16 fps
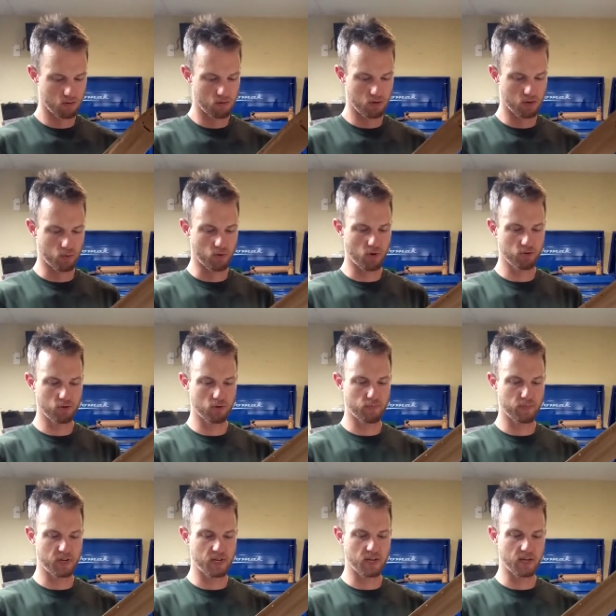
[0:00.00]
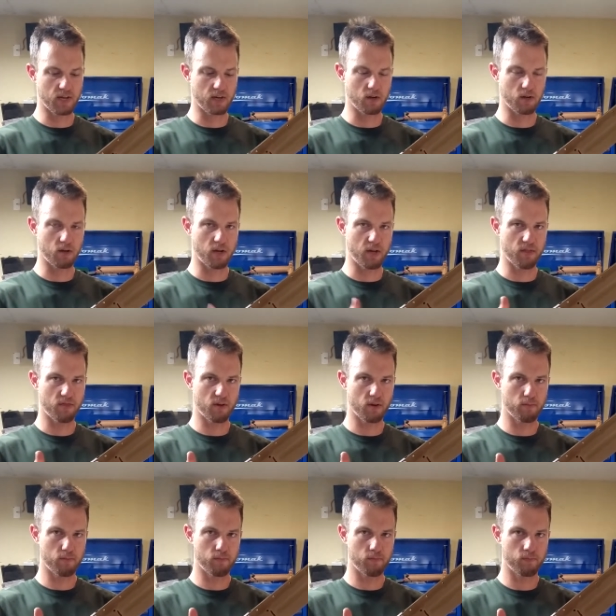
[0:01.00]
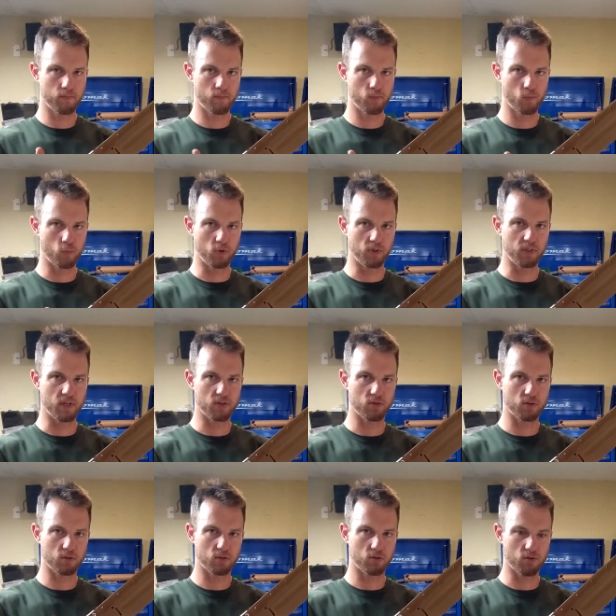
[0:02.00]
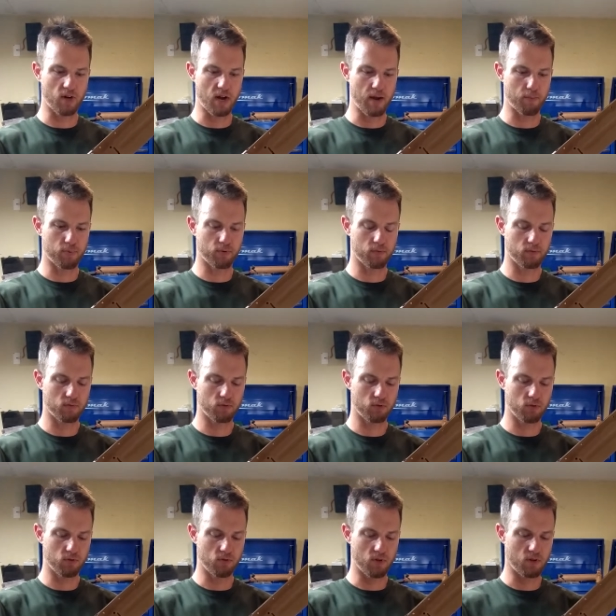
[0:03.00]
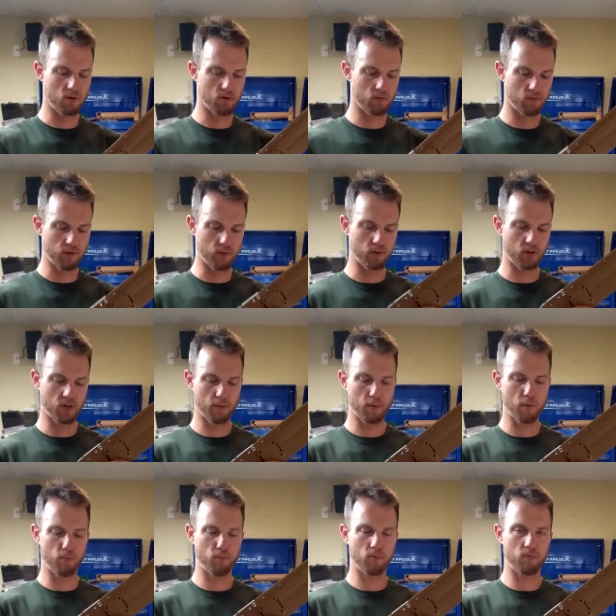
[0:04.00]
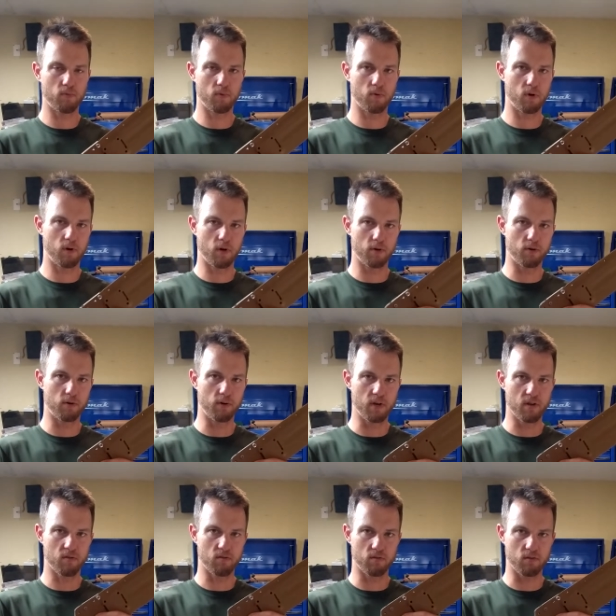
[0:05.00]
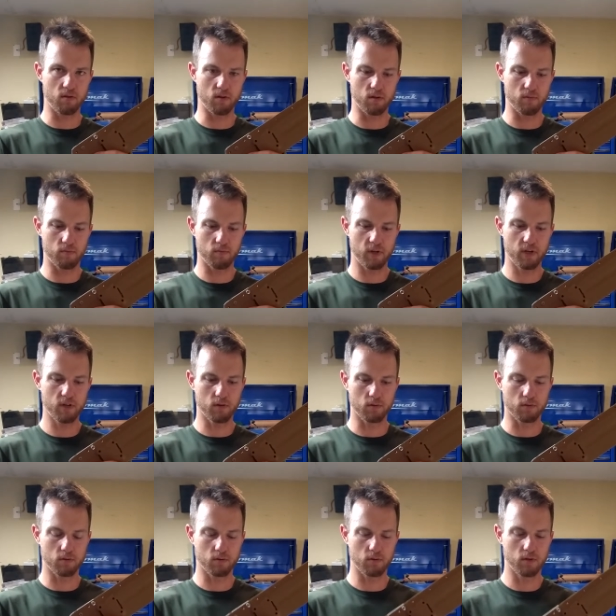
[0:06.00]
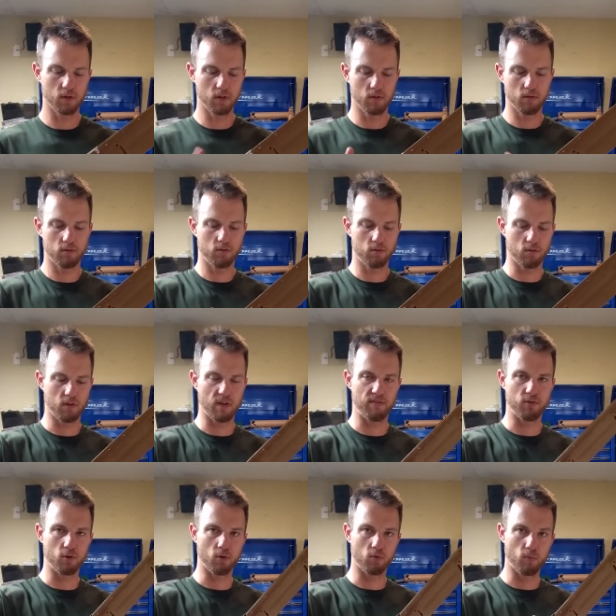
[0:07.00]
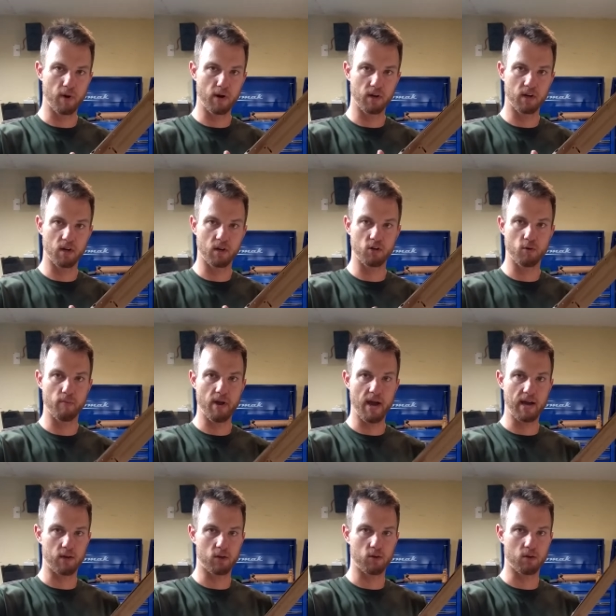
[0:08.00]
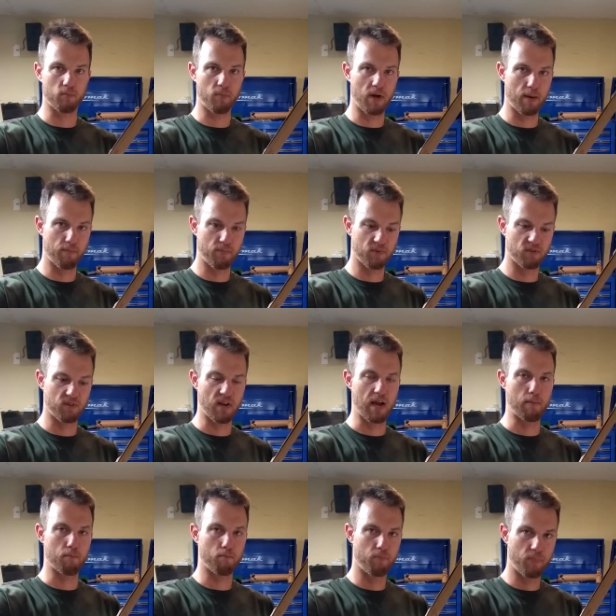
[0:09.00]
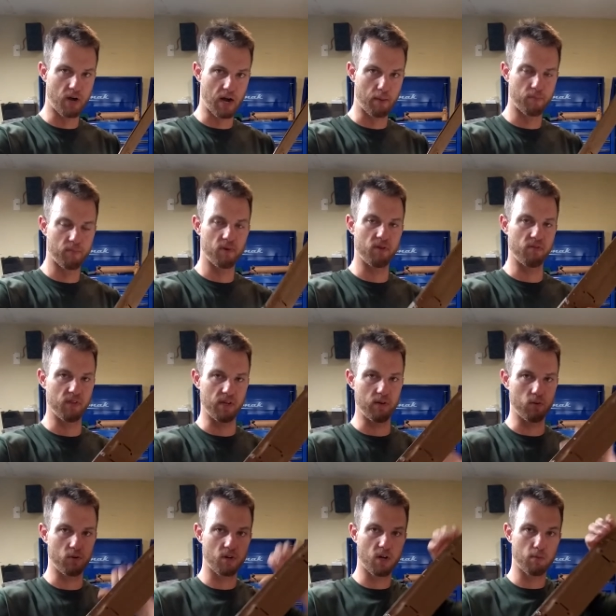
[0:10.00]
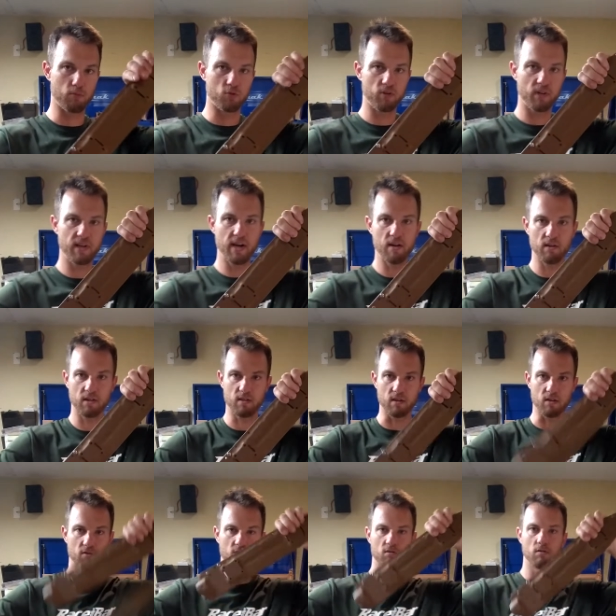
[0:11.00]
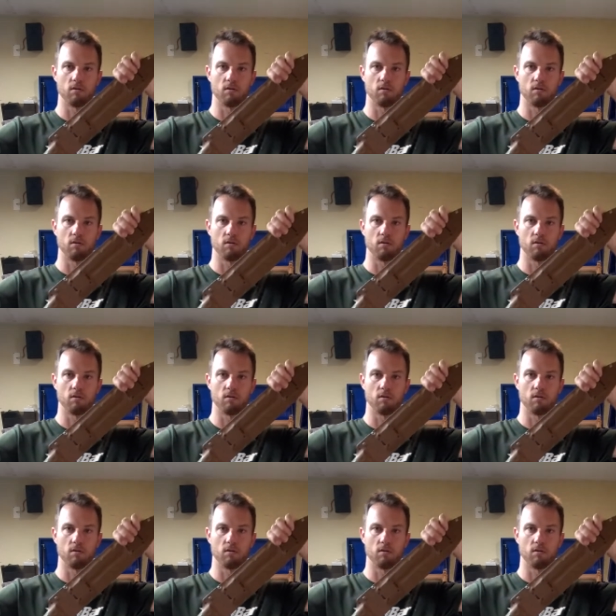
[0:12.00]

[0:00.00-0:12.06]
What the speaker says: would also be getting a thumb release strap, so that would come up underneath the hilt, so that if you're wearing it on your back, you could pop the snap, and then it would come straight out like this.